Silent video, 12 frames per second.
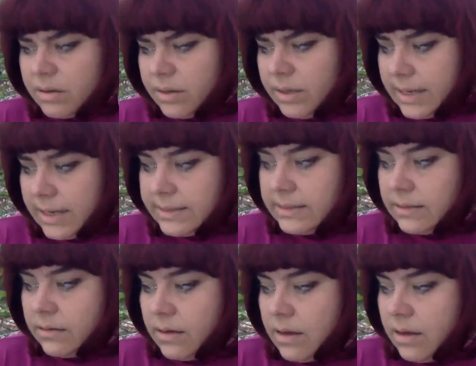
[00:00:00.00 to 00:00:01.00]
Yes,
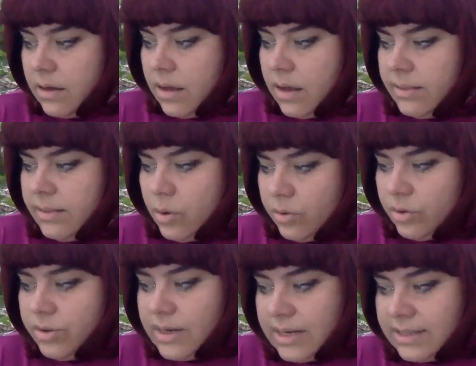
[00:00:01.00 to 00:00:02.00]

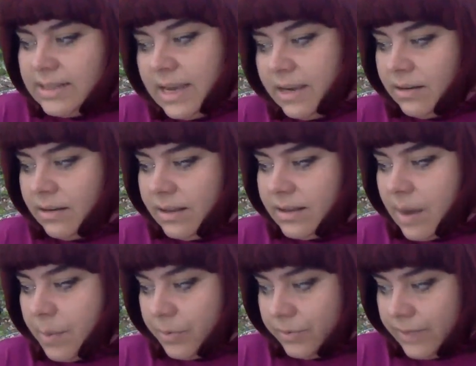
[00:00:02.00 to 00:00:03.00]
not the next day, in
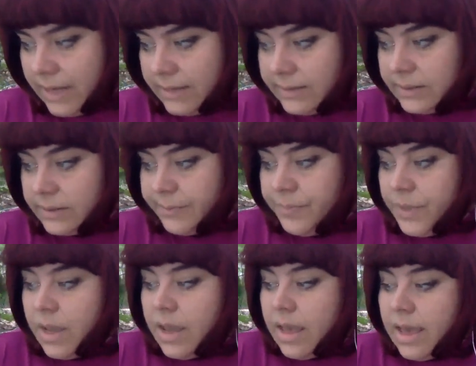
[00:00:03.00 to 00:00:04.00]
couple of days.
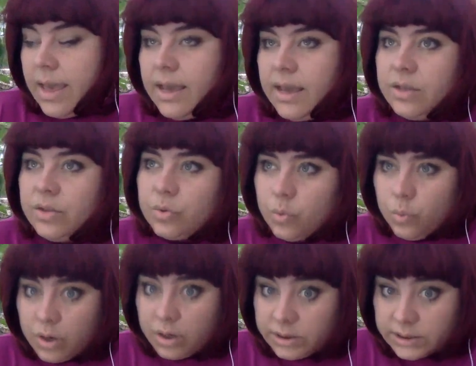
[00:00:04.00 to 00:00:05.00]
And
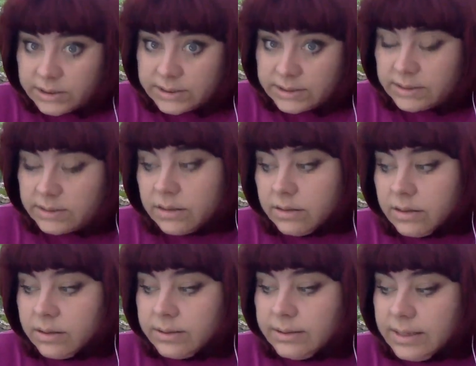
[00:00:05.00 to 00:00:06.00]
what is
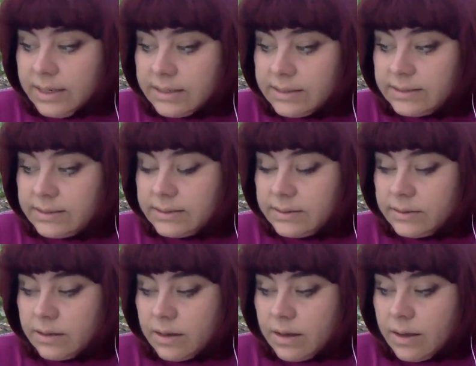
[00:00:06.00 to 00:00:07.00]

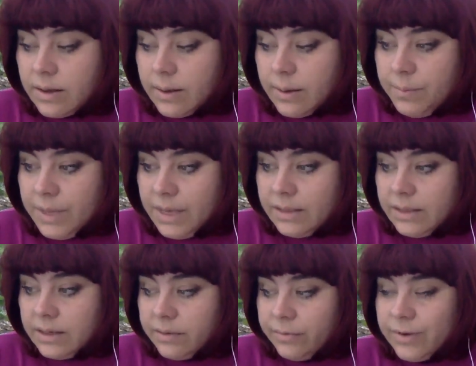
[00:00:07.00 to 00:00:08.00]
this meaning?